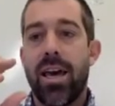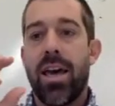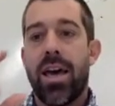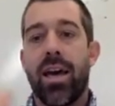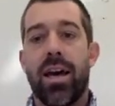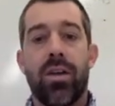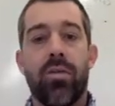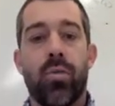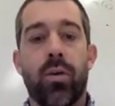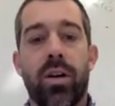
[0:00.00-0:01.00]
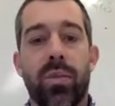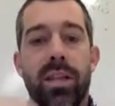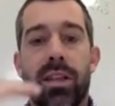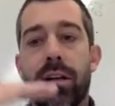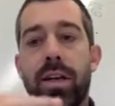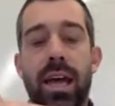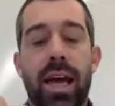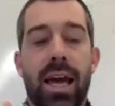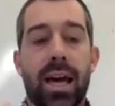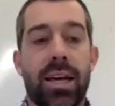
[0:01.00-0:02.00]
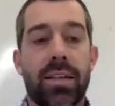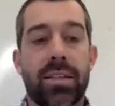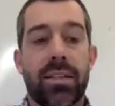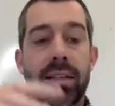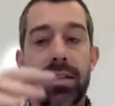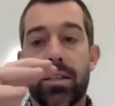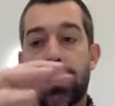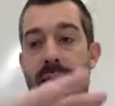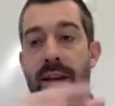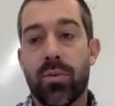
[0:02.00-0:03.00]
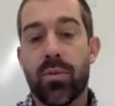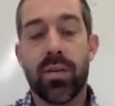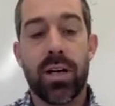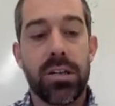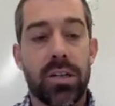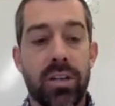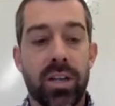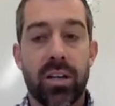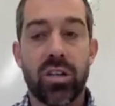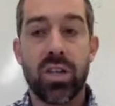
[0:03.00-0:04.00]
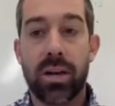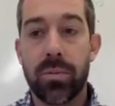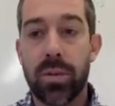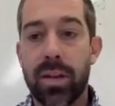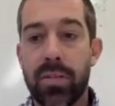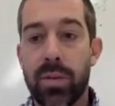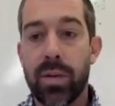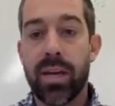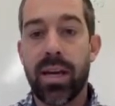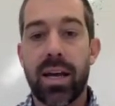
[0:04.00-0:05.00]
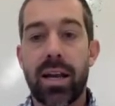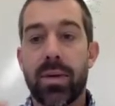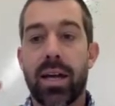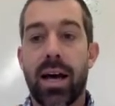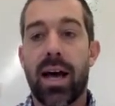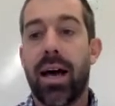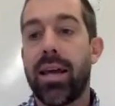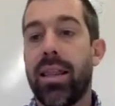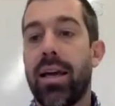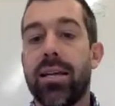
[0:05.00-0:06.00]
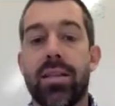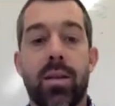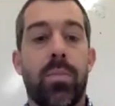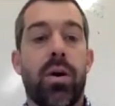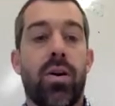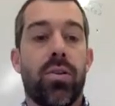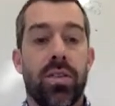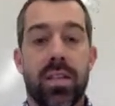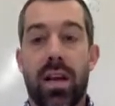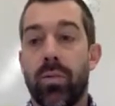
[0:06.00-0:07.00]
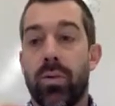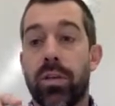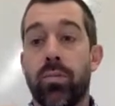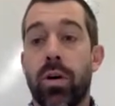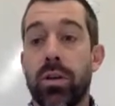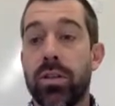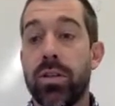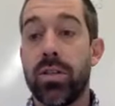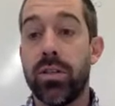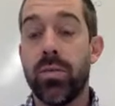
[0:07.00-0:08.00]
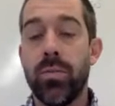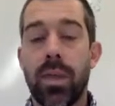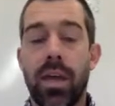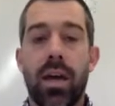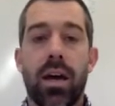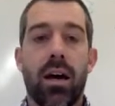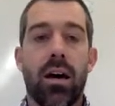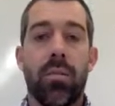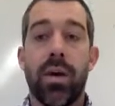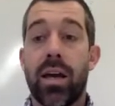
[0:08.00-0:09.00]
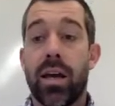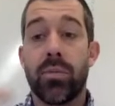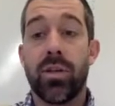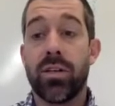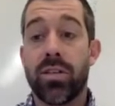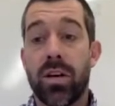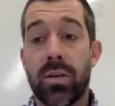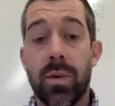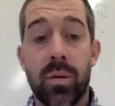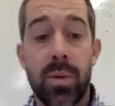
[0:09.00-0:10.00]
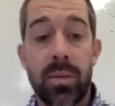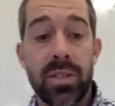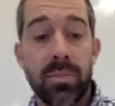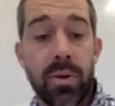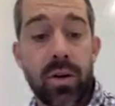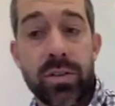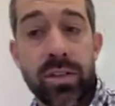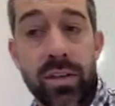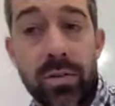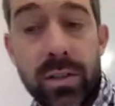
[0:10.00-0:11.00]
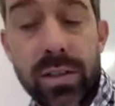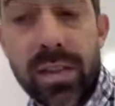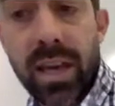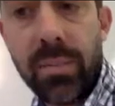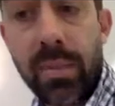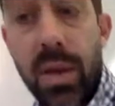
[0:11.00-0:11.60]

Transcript: And we're going to be looking at this example project that I shared with everybody, and I'm going to highlight the parts that I really want you to do. And I'm going to talk about maybe some parts that you can skip.